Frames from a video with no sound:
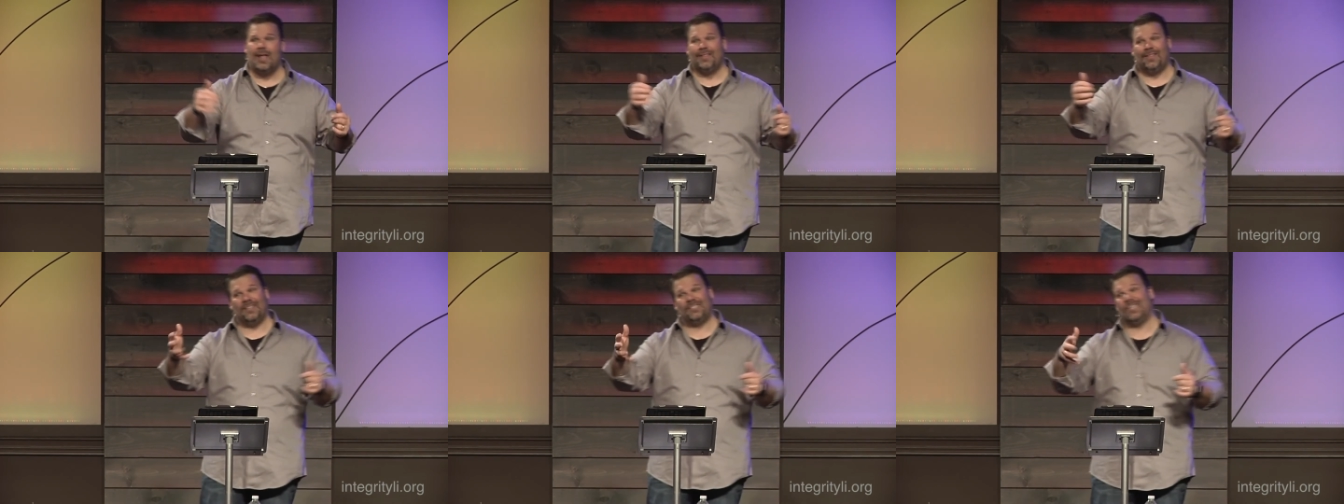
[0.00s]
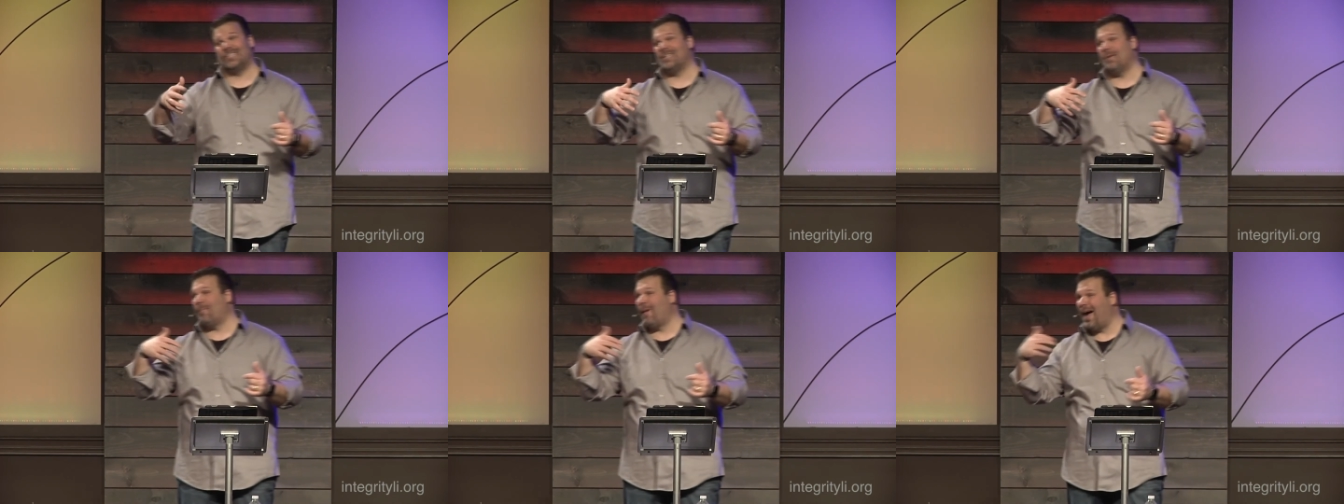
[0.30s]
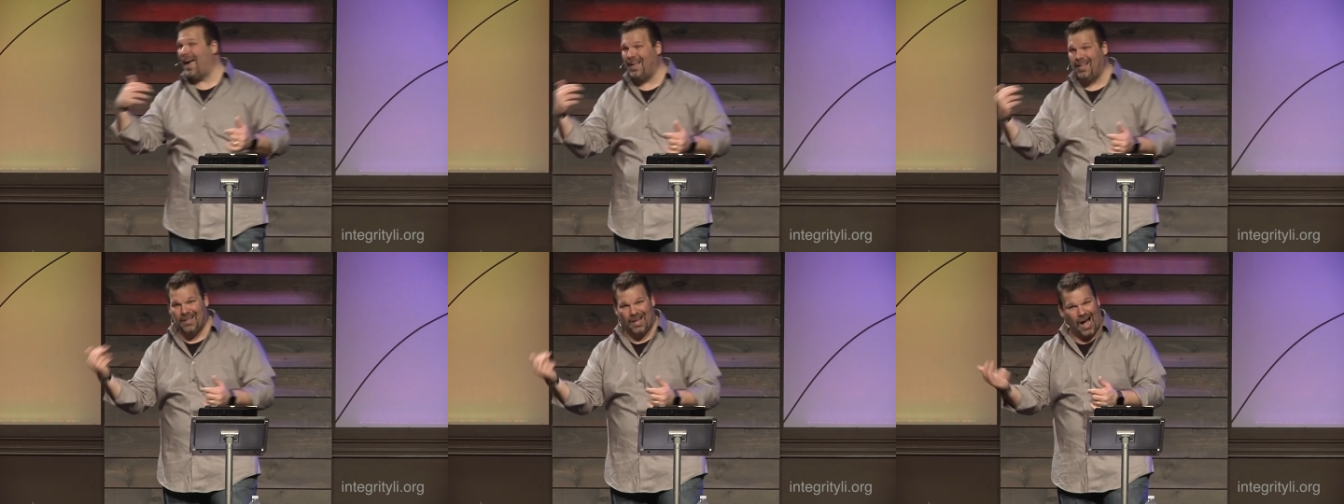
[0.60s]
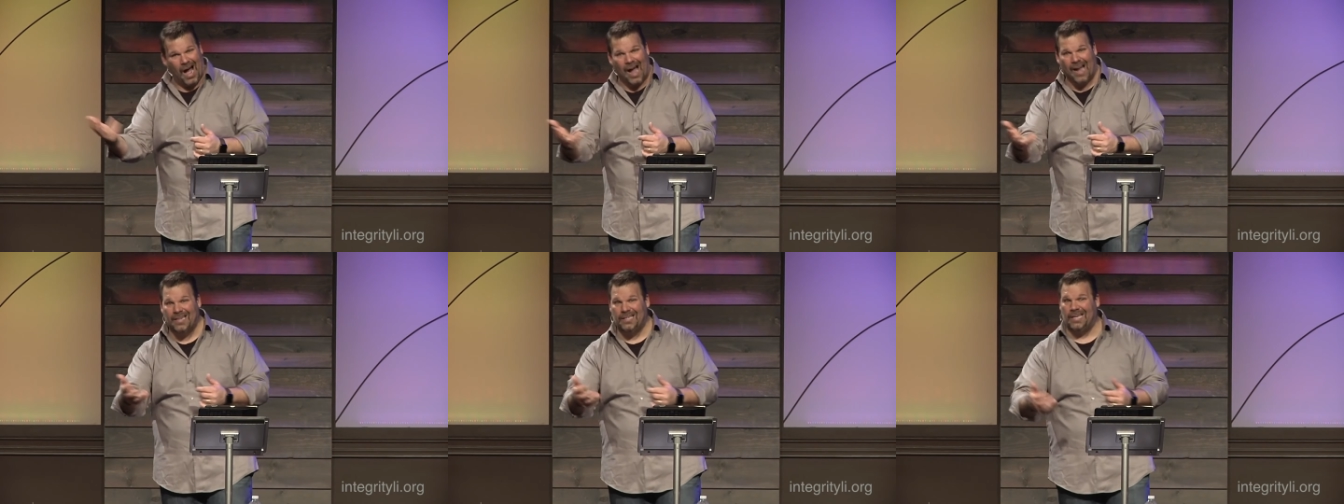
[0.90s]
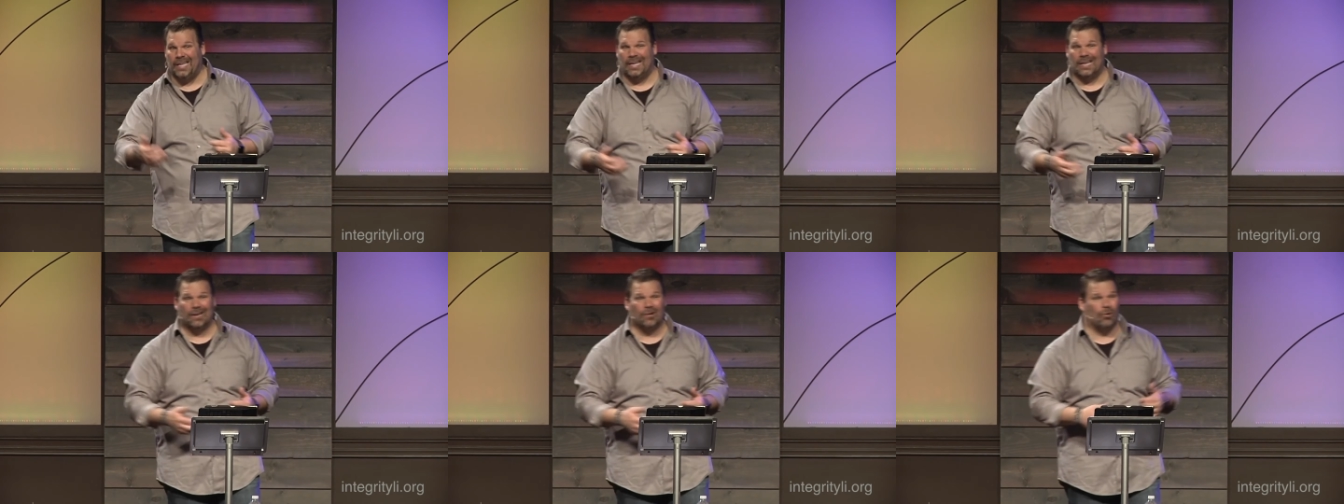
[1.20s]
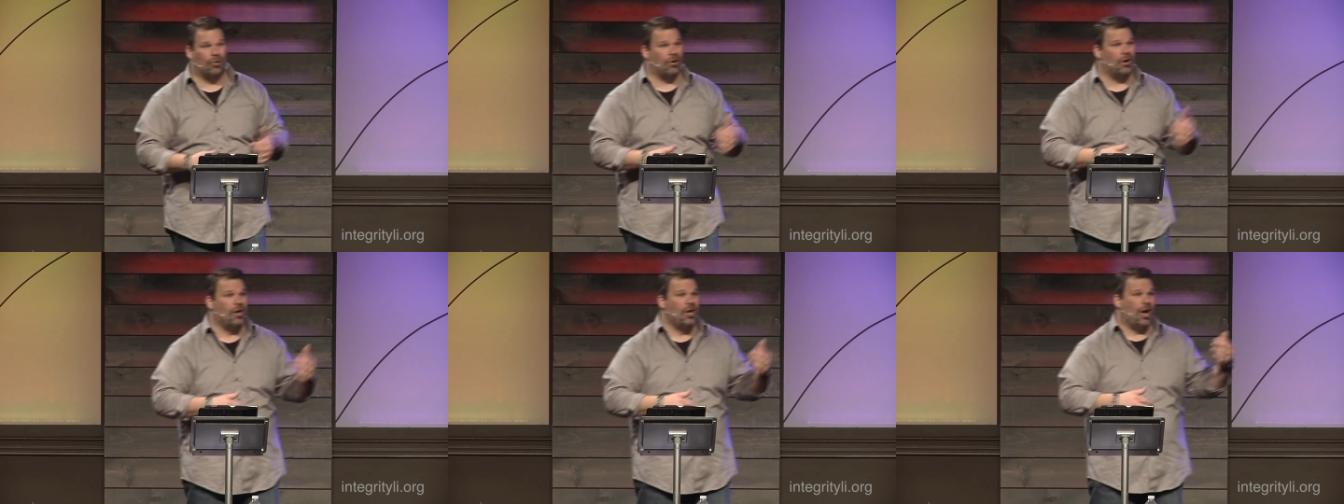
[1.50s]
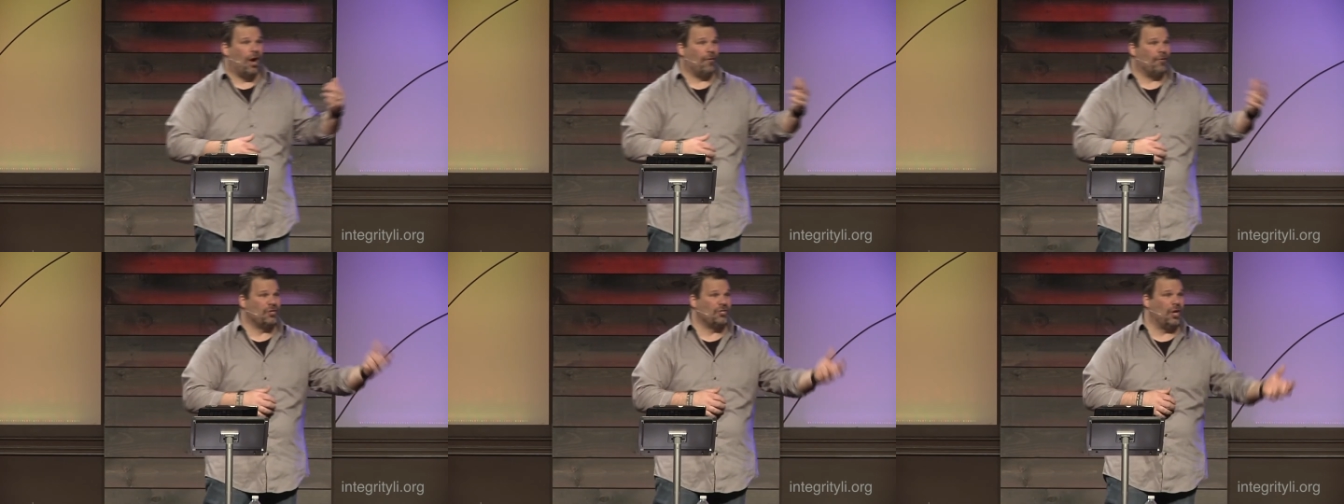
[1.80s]
This isn't my idea or
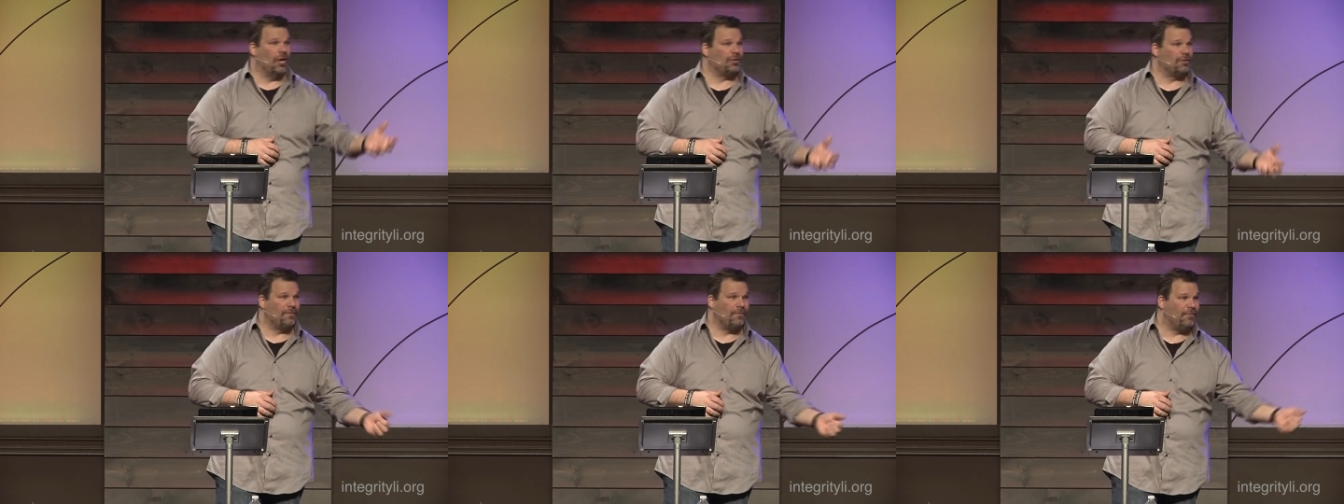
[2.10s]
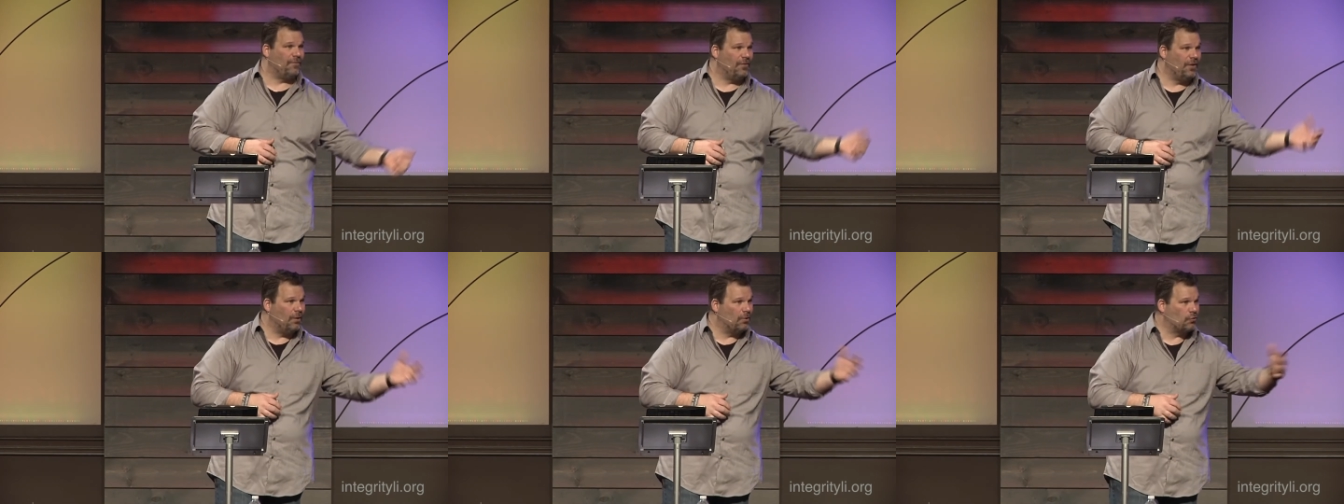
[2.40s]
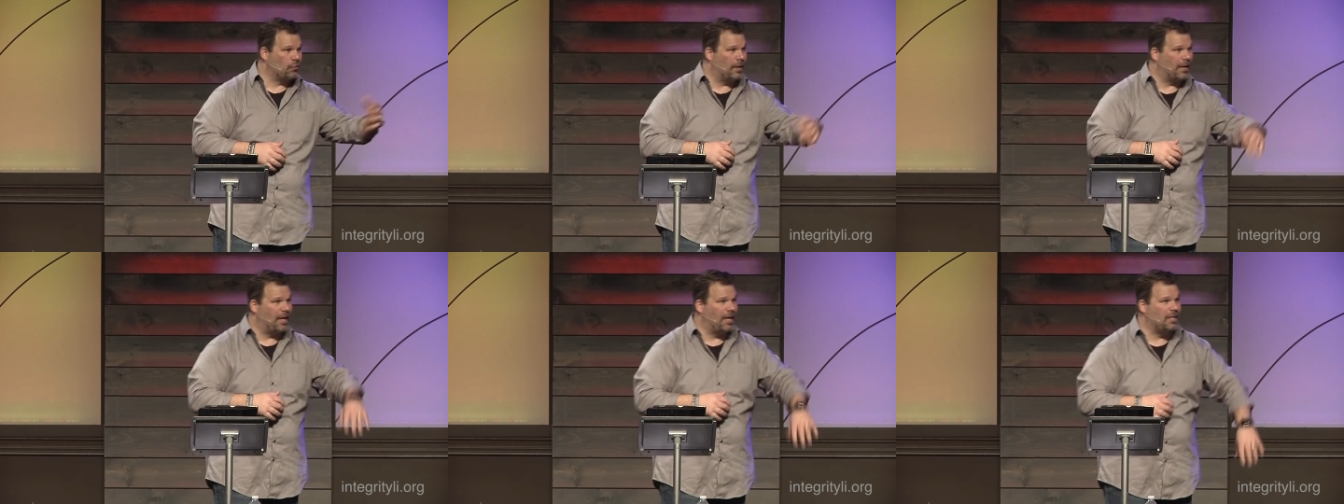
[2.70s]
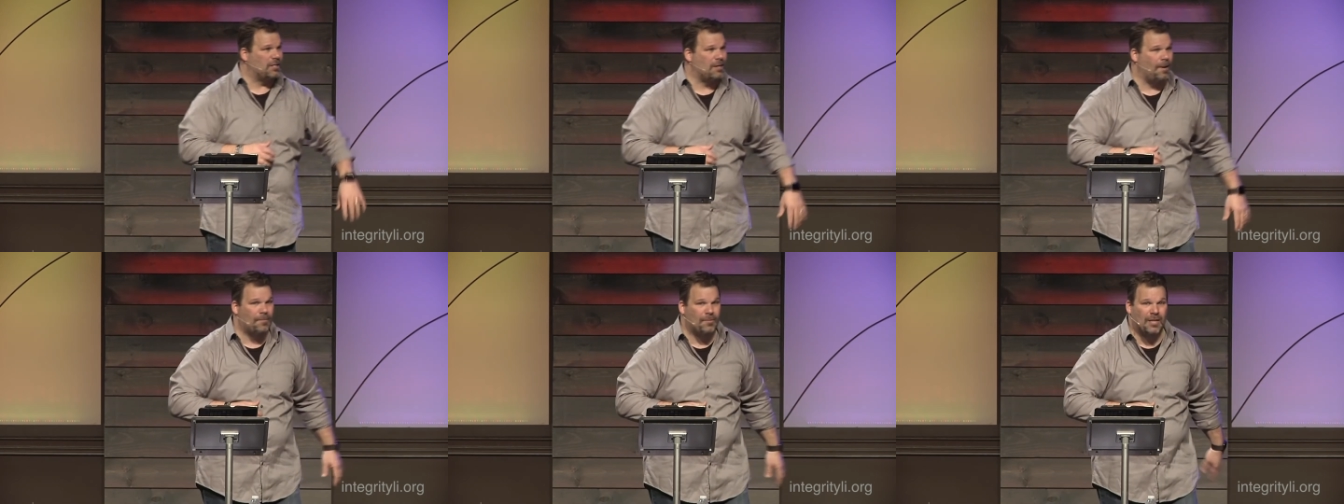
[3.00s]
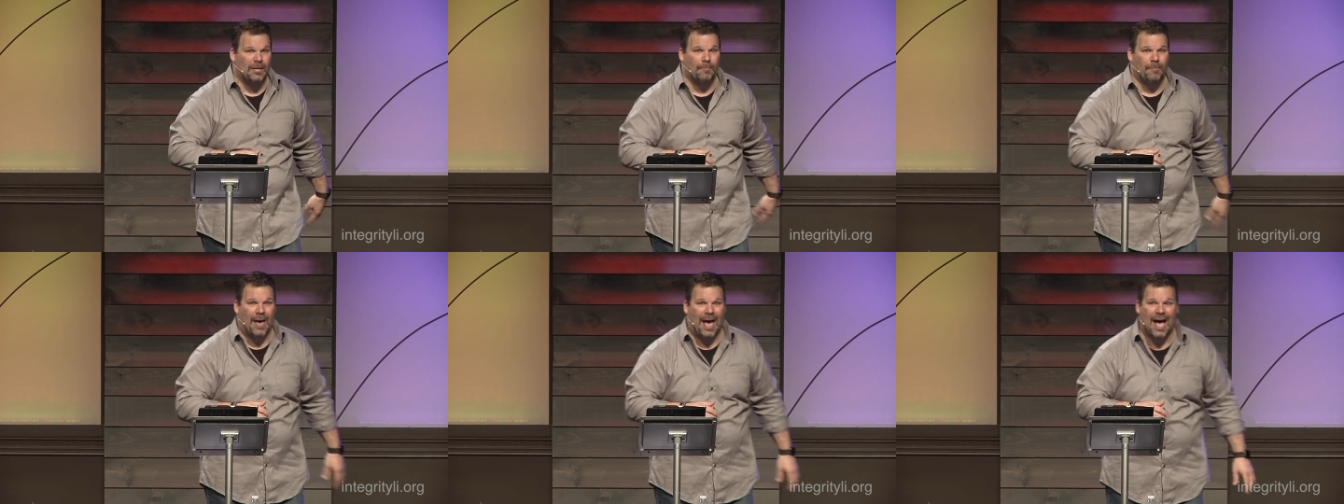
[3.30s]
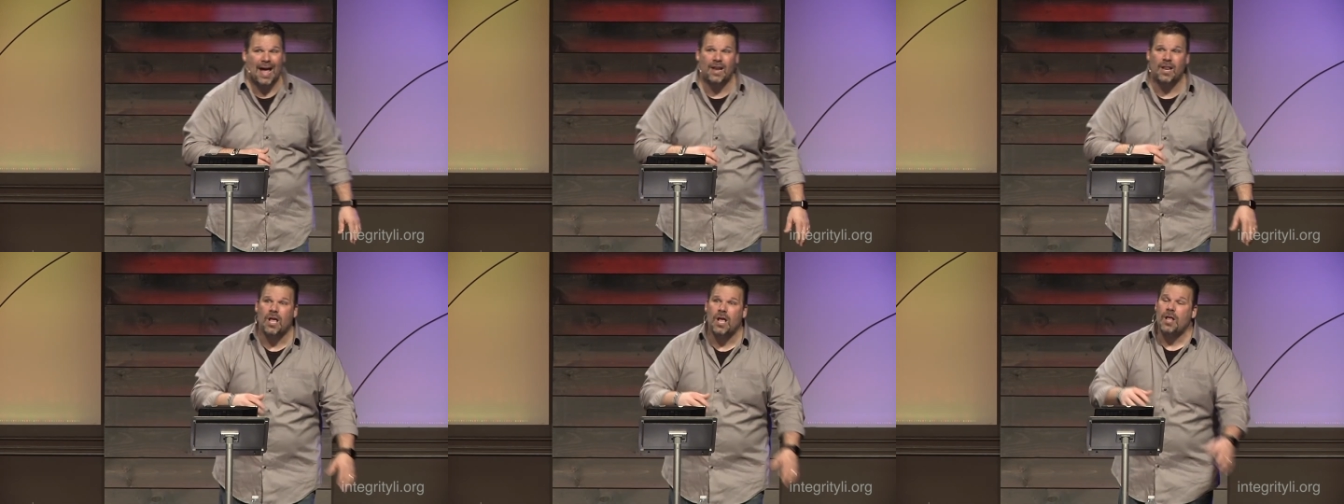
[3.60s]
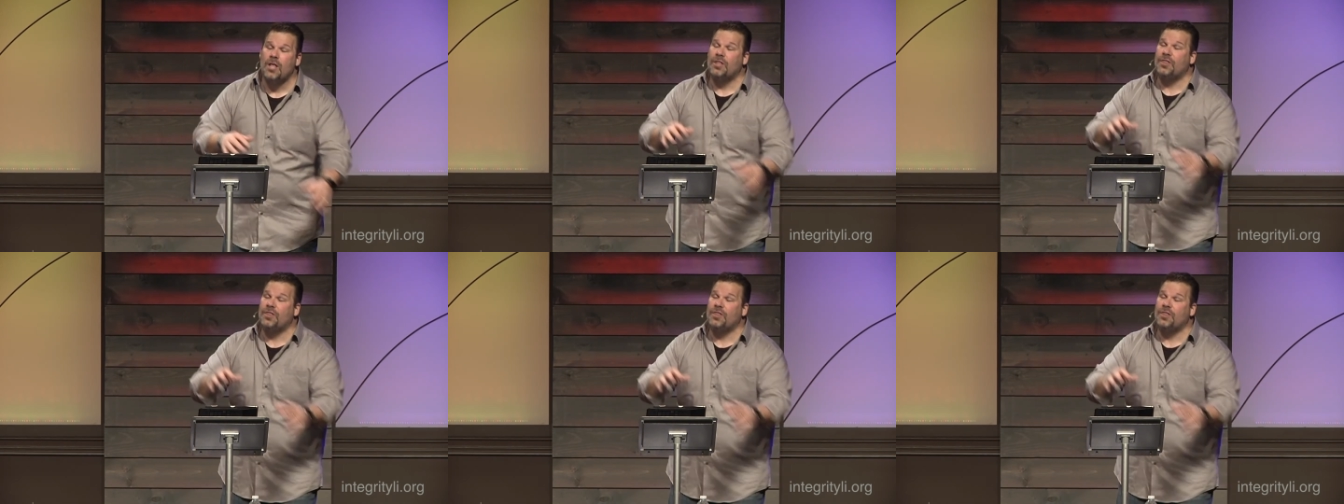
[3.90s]
a result of you know drinking something bad.